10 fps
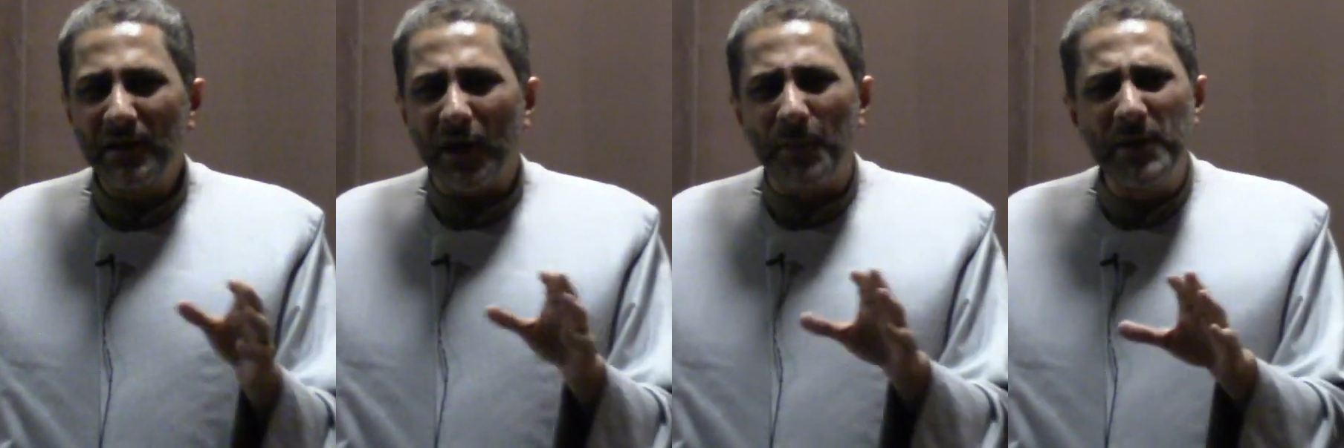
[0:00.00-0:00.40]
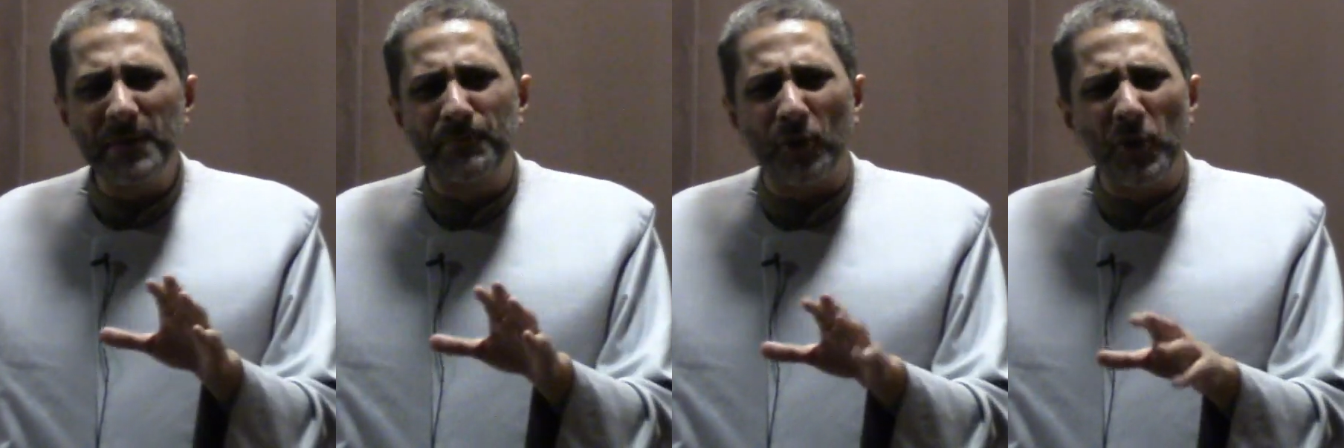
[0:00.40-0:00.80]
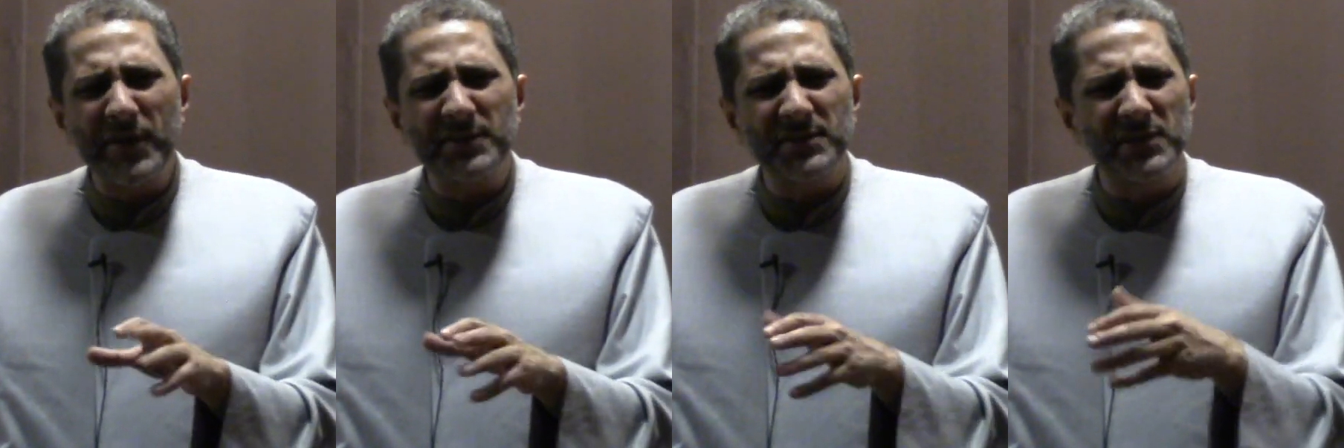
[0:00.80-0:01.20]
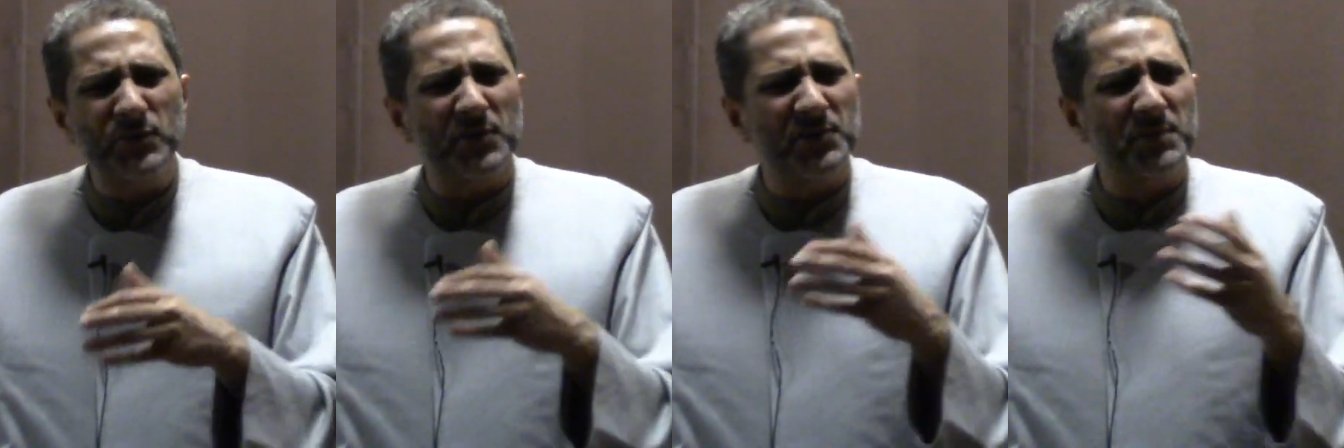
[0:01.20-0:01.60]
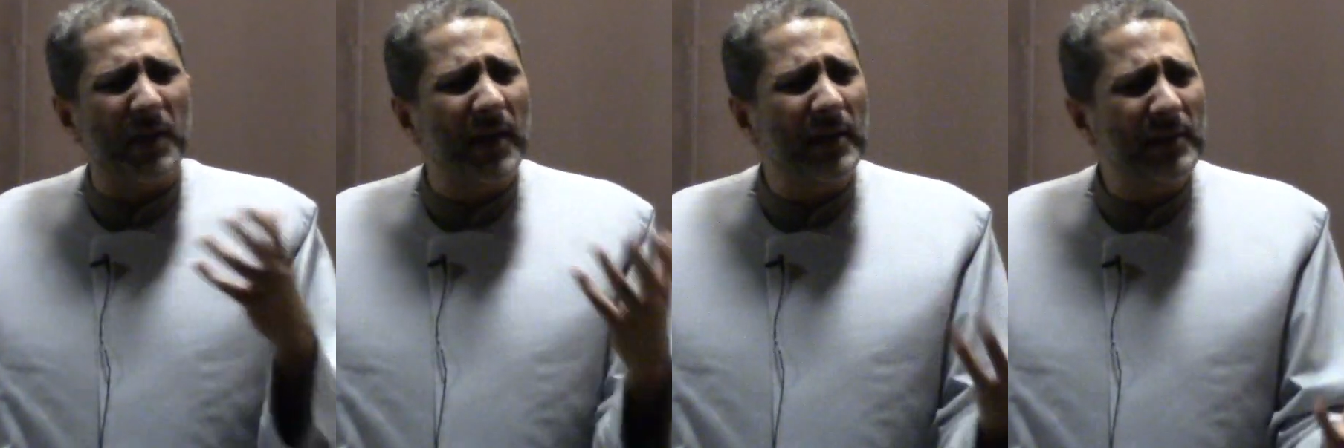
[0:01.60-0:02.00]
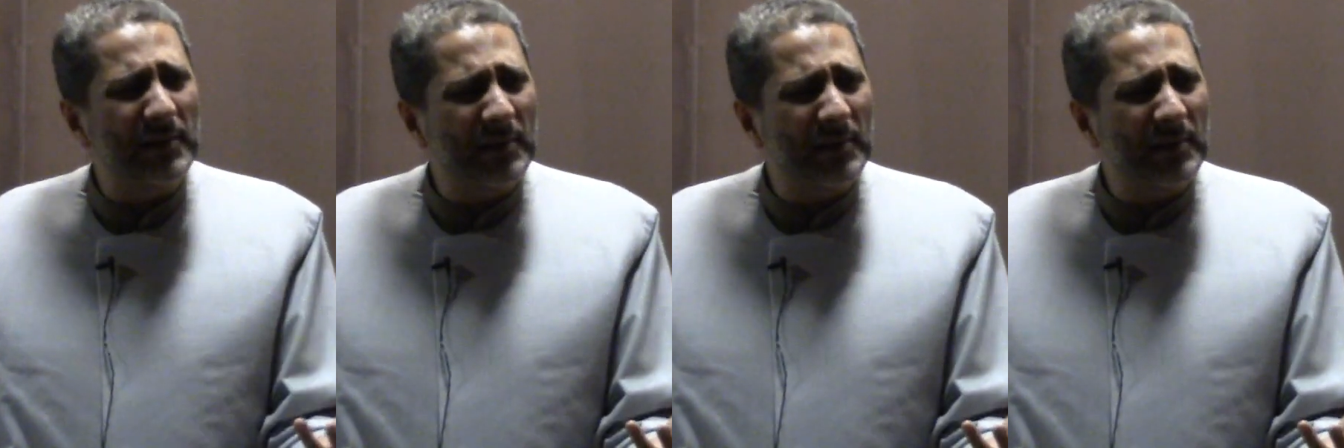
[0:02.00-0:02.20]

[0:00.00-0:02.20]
Habib breaks into a smile.